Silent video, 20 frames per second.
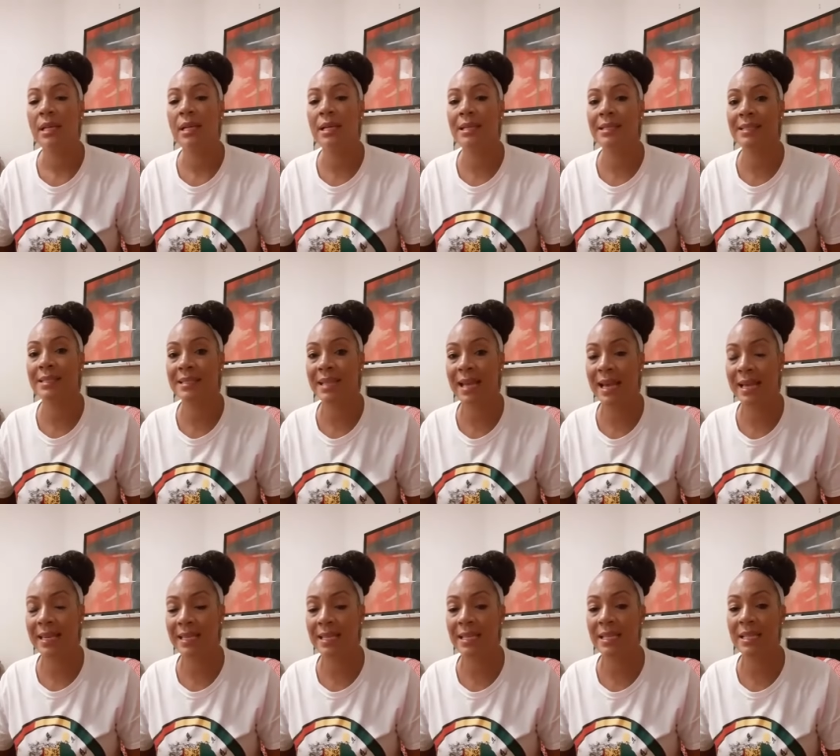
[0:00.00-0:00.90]

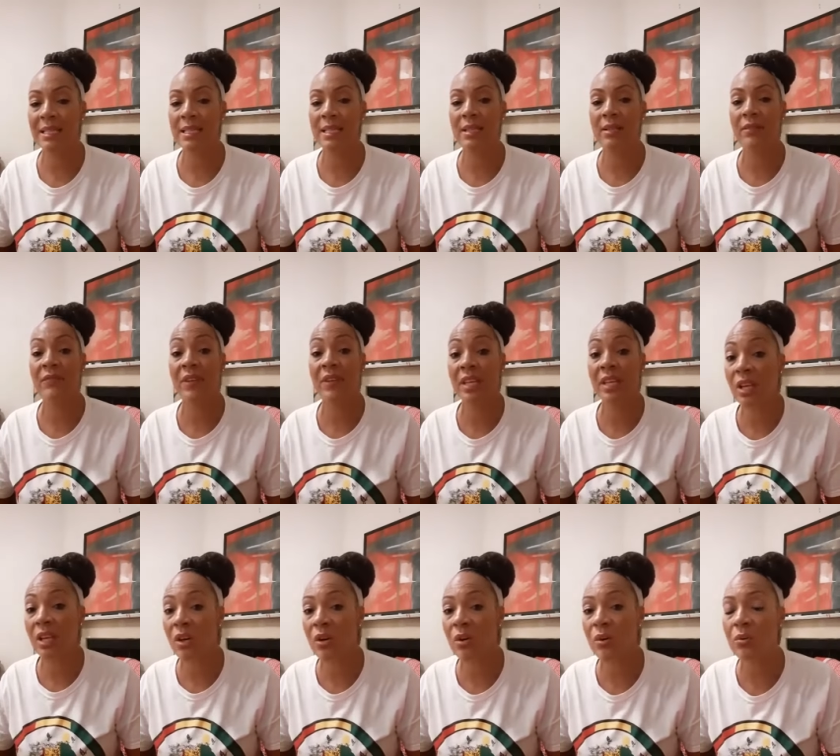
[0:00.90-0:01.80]
Asani's
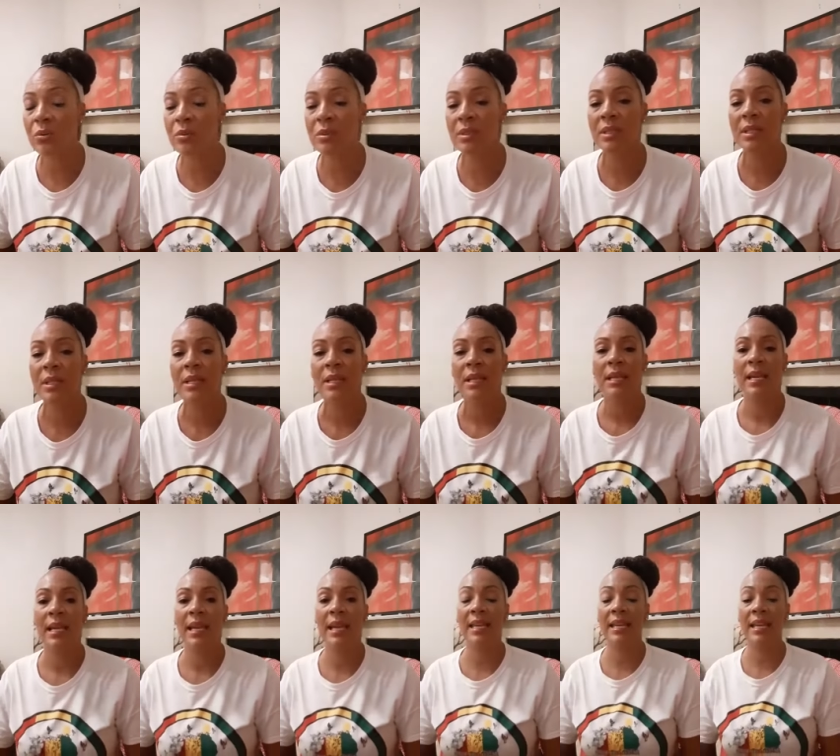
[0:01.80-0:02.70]
videos
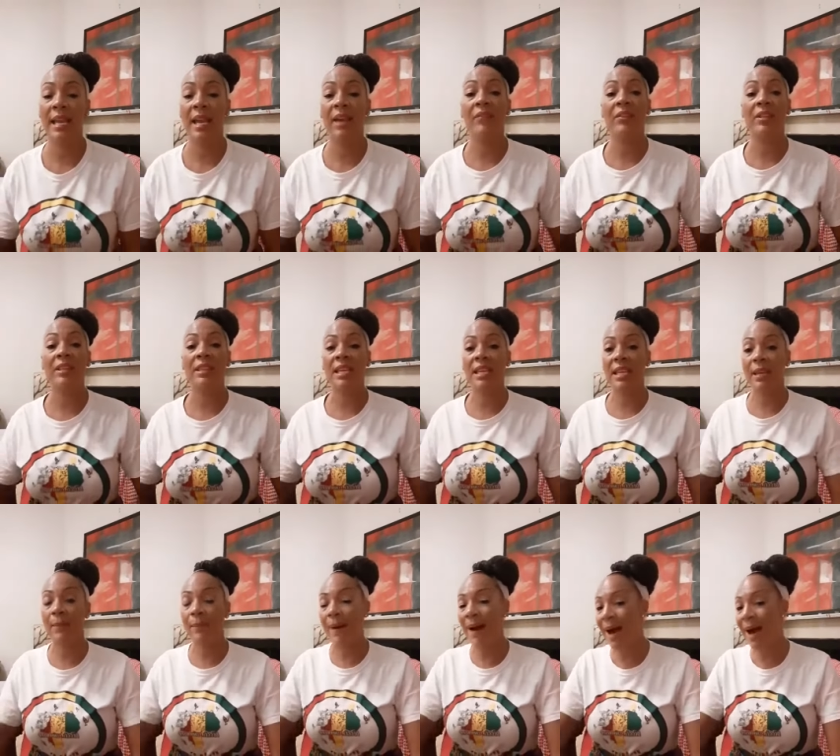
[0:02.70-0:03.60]
and
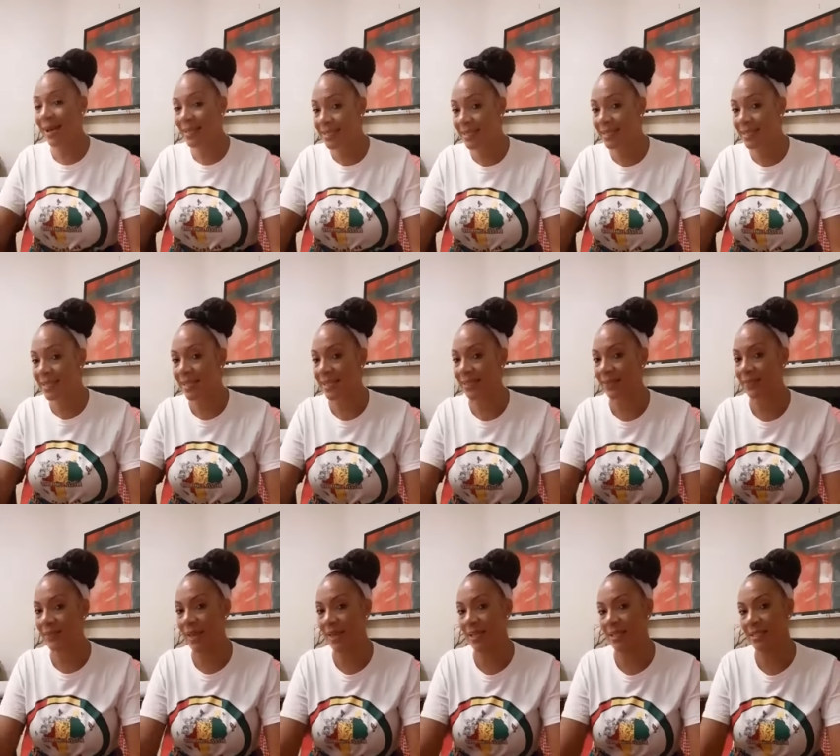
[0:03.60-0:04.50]
everything positive
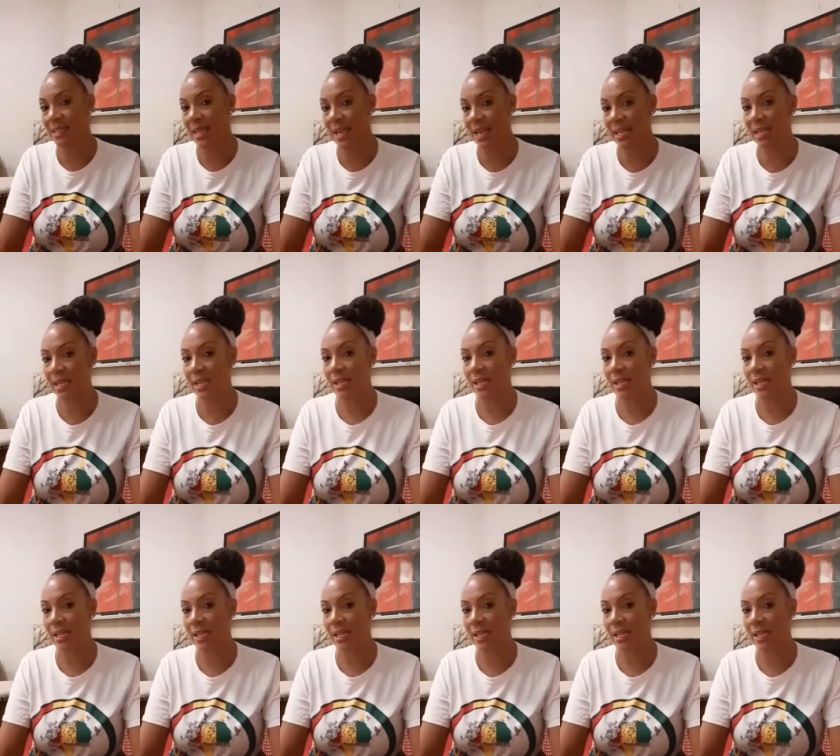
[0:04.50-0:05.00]
that Asani